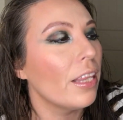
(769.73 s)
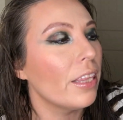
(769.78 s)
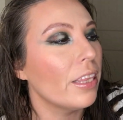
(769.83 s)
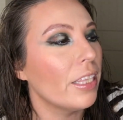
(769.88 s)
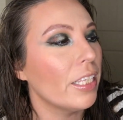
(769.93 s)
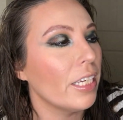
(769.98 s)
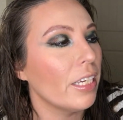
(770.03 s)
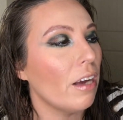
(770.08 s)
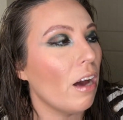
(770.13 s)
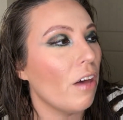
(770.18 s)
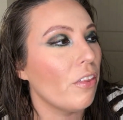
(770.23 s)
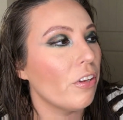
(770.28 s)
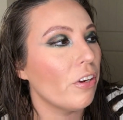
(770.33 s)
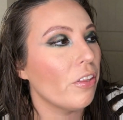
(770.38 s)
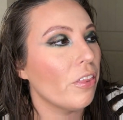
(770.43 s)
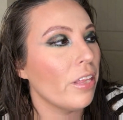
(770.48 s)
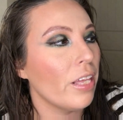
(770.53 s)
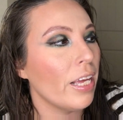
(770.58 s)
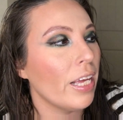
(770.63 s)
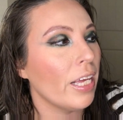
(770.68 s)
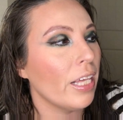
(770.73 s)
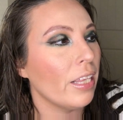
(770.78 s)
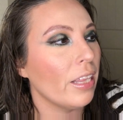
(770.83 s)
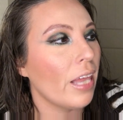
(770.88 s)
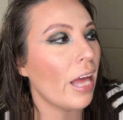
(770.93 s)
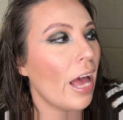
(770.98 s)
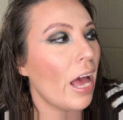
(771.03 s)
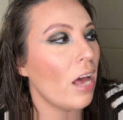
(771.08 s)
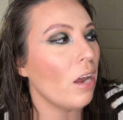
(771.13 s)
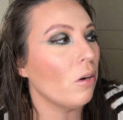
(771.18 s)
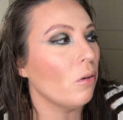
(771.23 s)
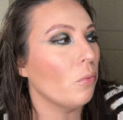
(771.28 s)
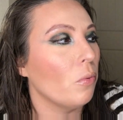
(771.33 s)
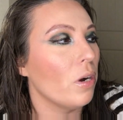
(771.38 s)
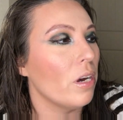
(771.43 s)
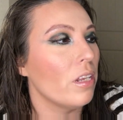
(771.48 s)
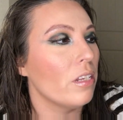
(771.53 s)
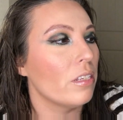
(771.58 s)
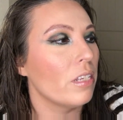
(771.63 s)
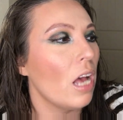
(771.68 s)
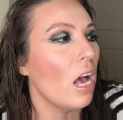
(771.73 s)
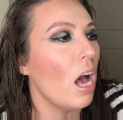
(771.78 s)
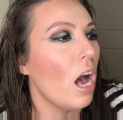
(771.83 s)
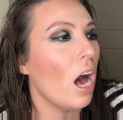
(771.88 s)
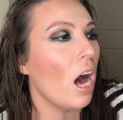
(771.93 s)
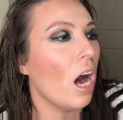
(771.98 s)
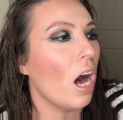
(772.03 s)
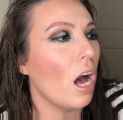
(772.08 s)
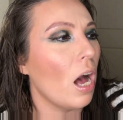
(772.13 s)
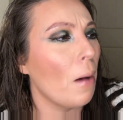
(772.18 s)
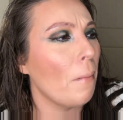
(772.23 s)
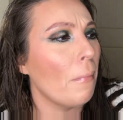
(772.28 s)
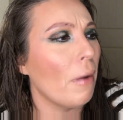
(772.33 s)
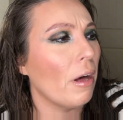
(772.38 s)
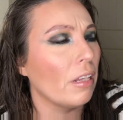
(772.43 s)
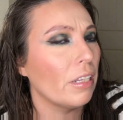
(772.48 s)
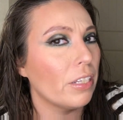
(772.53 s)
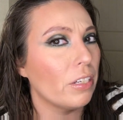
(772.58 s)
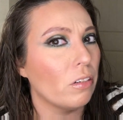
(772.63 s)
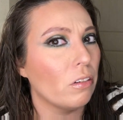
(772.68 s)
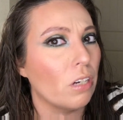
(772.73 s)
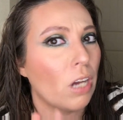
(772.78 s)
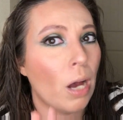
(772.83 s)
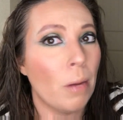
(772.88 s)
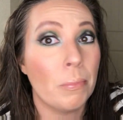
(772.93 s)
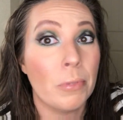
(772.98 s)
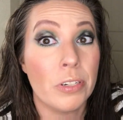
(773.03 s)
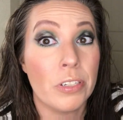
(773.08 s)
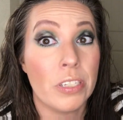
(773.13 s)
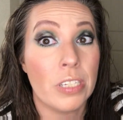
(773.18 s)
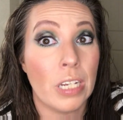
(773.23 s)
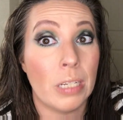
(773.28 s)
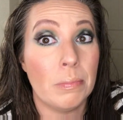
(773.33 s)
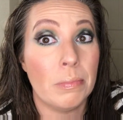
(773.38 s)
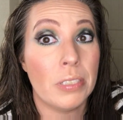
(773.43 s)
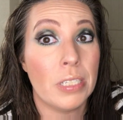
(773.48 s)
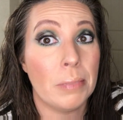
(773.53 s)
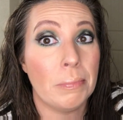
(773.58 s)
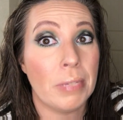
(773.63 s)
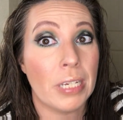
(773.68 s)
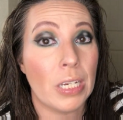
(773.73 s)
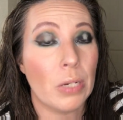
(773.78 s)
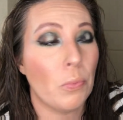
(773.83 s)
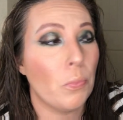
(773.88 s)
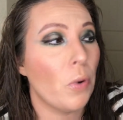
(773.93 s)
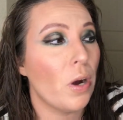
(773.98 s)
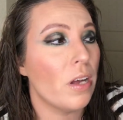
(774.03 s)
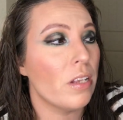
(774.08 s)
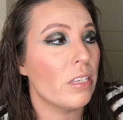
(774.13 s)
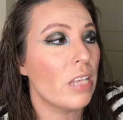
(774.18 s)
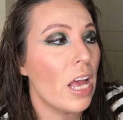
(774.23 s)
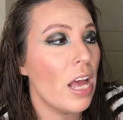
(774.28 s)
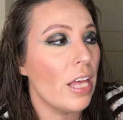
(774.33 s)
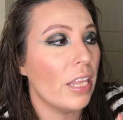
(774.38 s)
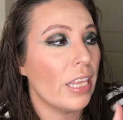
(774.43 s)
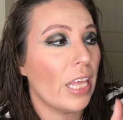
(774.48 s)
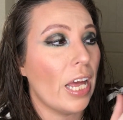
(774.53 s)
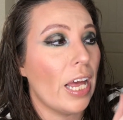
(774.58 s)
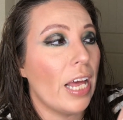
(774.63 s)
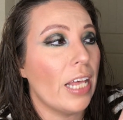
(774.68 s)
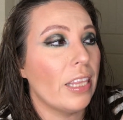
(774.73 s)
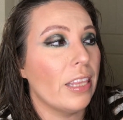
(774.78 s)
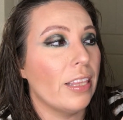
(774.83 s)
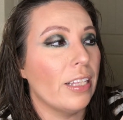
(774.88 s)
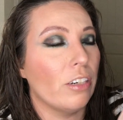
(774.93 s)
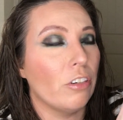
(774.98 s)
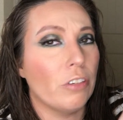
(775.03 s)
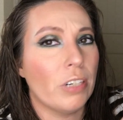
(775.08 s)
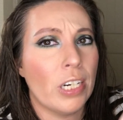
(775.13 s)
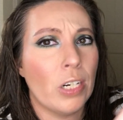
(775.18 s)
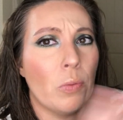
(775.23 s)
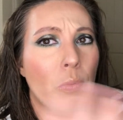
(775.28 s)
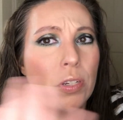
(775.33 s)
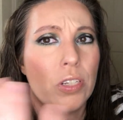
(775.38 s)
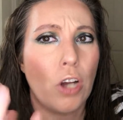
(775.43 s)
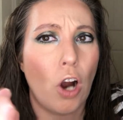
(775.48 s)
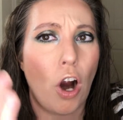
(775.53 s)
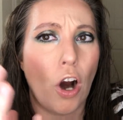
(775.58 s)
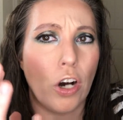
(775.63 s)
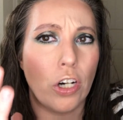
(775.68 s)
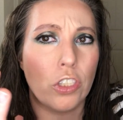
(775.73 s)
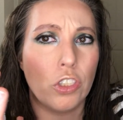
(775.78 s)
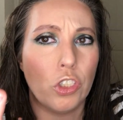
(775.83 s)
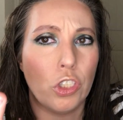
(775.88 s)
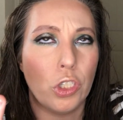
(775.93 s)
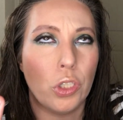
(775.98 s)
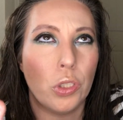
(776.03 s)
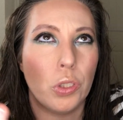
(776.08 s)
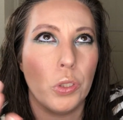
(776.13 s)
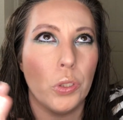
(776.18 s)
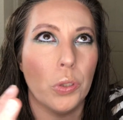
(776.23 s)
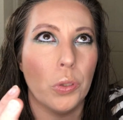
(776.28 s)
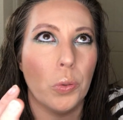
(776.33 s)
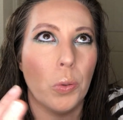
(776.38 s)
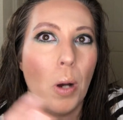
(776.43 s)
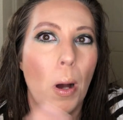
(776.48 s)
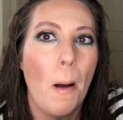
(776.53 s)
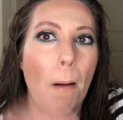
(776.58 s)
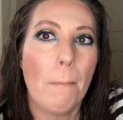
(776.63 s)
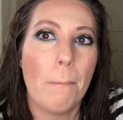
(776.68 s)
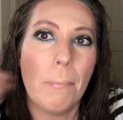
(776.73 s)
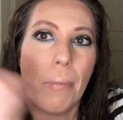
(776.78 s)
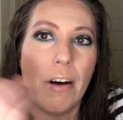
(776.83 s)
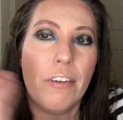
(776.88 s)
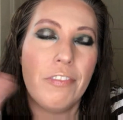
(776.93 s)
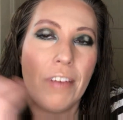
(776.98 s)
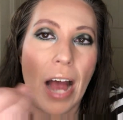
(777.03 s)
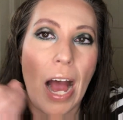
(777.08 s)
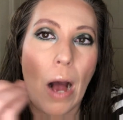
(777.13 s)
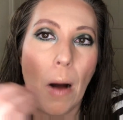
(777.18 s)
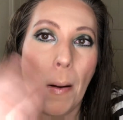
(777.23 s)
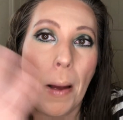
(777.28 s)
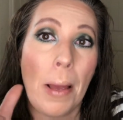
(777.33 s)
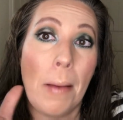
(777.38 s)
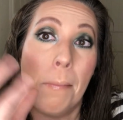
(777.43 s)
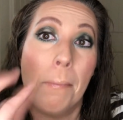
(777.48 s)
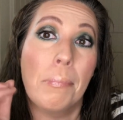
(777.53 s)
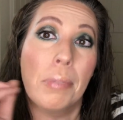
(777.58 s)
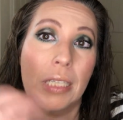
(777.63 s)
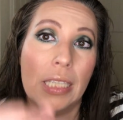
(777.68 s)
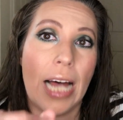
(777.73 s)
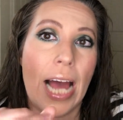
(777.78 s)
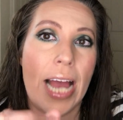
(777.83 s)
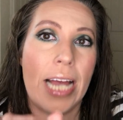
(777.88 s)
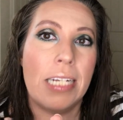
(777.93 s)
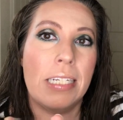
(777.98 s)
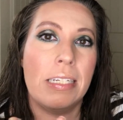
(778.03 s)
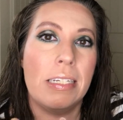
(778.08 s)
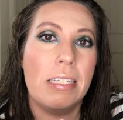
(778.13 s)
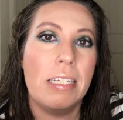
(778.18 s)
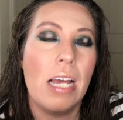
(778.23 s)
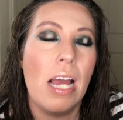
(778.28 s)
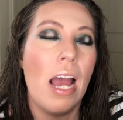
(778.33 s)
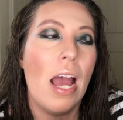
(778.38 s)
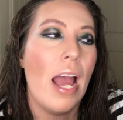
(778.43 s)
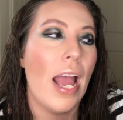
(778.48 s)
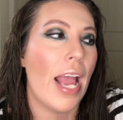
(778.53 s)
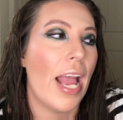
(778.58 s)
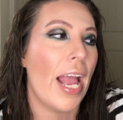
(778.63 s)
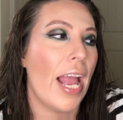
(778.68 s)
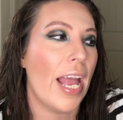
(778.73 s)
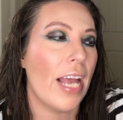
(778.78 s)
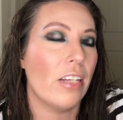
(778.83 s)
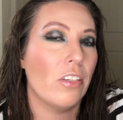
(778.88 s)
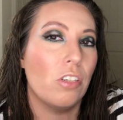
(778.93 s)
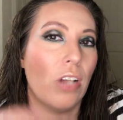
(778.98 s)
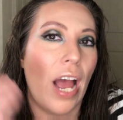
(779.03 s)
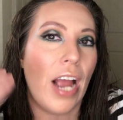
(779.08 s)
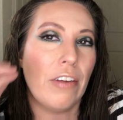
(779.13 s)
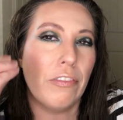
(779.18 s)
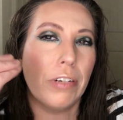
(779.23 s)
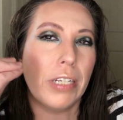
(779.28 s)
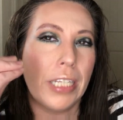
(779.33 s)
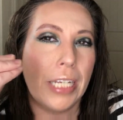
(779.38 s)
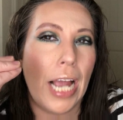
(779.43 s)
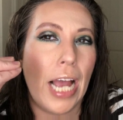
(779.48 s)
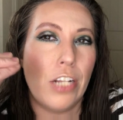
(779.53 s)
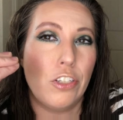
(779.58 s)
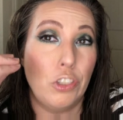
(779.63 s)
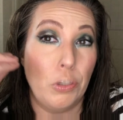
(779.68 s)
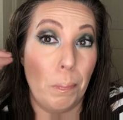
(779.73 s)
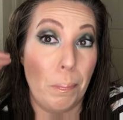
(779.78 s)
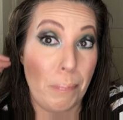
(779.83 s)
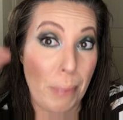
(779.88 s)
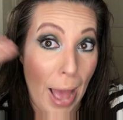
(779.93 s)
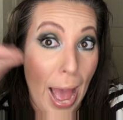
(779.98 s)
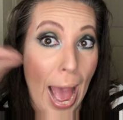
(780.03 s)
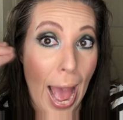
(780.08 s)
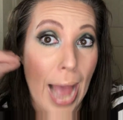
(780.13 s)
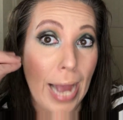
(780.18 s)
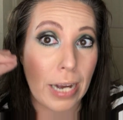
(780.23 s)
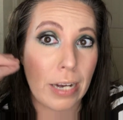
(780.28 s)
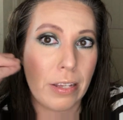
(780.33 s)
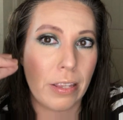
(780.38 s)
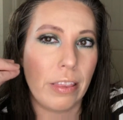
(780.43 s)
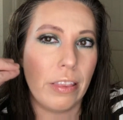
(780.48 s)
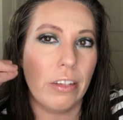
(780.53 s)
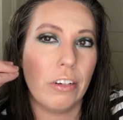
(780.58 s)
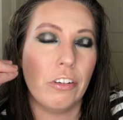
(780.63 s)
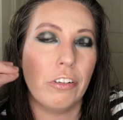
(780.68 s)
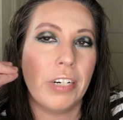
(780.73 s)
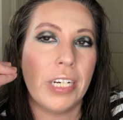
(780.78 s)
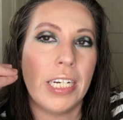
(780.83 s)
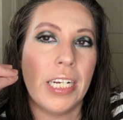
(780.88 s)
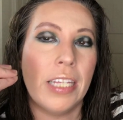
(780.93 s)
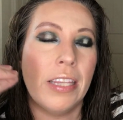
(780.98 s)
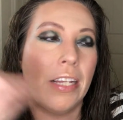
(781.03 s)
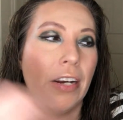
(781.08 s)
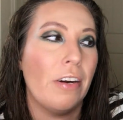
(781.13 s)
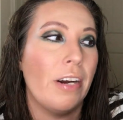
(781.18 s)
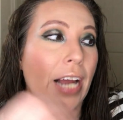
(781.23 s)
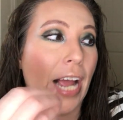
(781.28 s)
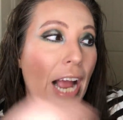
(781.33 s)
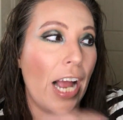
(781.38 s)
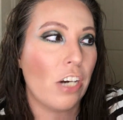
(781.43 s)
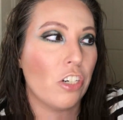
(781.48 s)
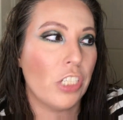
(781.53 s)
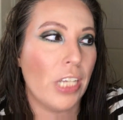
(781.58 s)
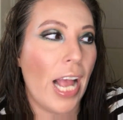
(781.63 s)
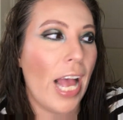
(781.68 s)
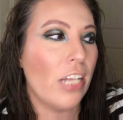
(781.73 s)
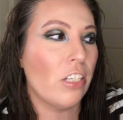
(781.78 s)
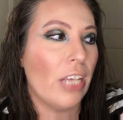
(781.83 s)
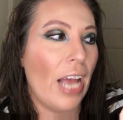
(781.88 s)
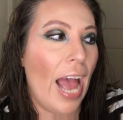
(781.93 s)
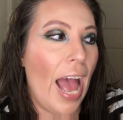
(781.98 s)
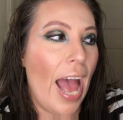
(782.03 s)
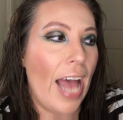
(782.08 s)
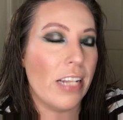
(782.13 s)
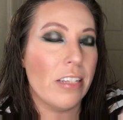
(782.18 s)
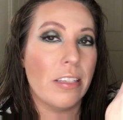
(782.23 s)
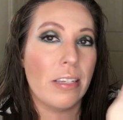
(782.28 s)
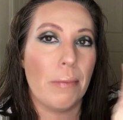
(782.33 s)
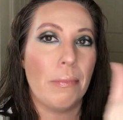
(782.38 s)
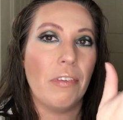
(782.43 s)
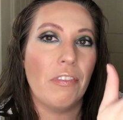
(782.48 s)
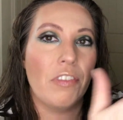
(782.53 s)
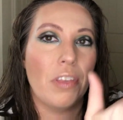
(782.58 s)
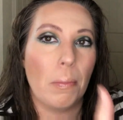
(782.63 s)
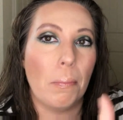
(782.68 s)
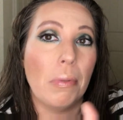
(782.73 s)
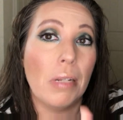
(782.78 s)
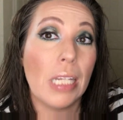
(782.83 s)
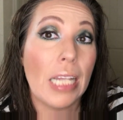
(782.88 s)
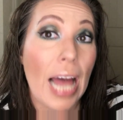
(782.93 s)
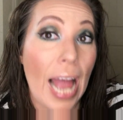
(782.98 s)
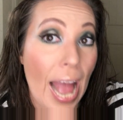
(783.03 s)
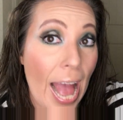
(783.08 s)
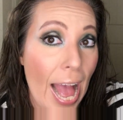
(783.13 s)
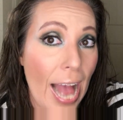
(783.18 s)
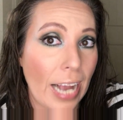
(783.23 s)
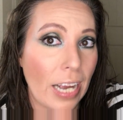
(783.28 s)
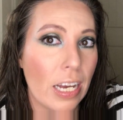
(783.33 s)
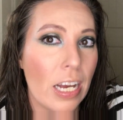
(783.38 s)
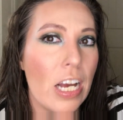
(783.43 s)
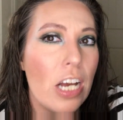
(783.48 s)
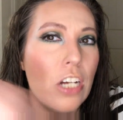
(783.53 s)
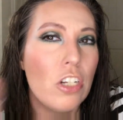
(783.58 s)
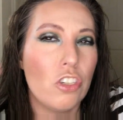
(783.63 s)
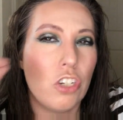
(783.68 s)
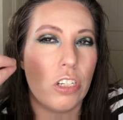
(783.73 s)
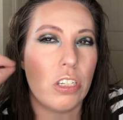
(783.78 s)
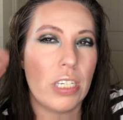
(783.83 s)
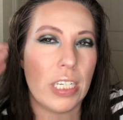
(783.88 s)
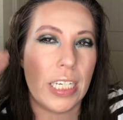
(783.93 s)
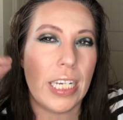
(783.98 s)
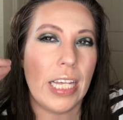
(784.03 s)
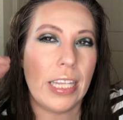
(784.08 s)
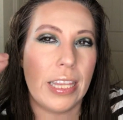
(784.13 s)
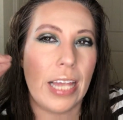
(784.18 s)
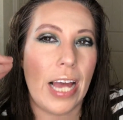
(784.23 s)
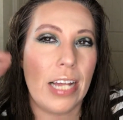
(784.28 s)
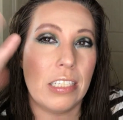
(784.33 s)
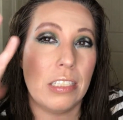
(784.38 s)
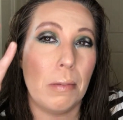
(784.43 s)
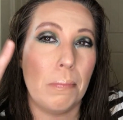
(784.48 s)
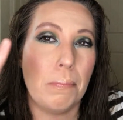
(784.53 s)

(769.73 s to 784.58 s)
The other thing that was a little cumbersome to me was that the green was hard to buff out and blend, and I really had to pack the green in there, and I actually had to add some of the black just to get that